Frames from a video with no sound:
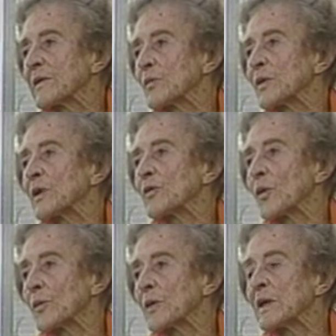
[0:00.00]
that we
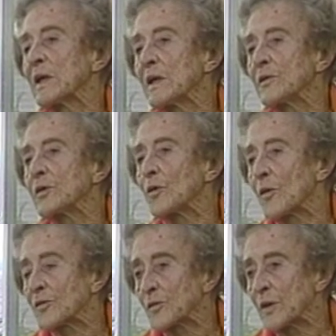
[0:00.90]
thought we'd need, the
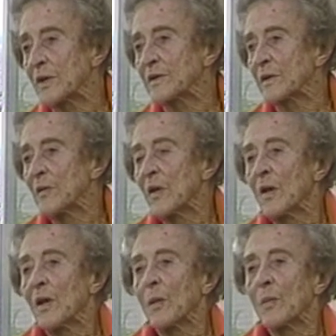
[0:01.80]
groceries,
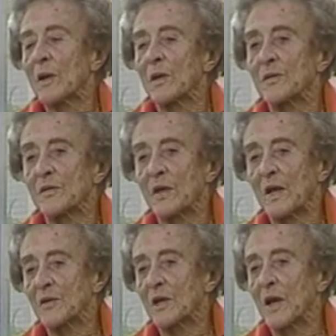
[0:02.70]
because at
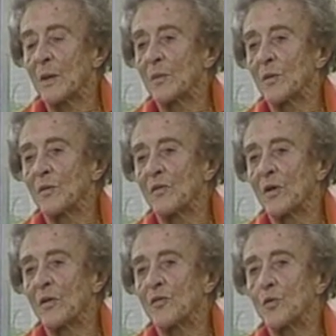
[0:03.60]
that time there were
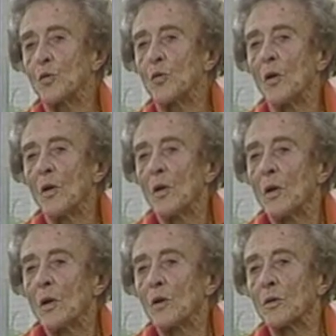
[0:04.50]
very few
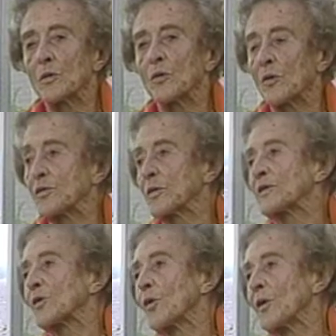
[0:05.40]
good grocery
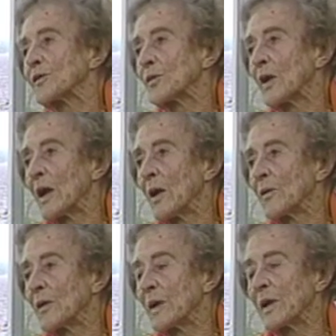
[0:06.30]
stores
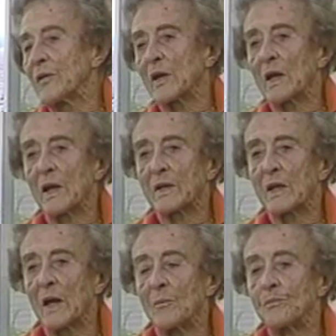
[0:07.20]
around or anything like
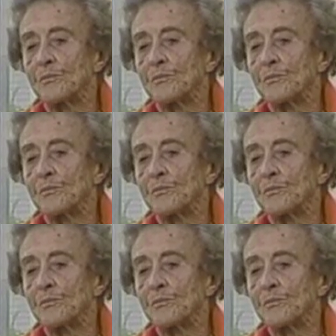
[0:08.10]
that.